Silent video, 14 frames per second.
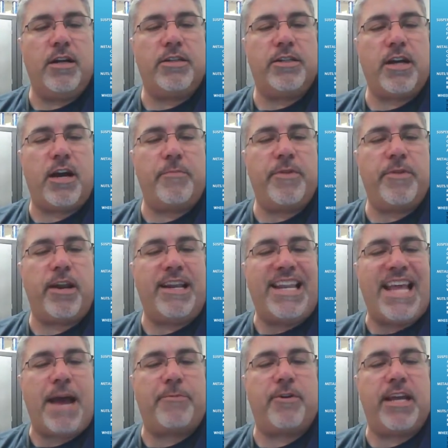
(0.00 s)

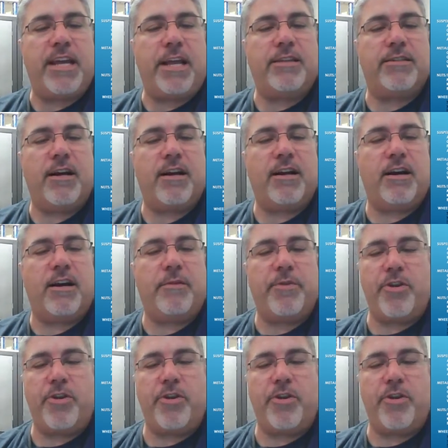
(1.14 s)
shop.adapterkings.com,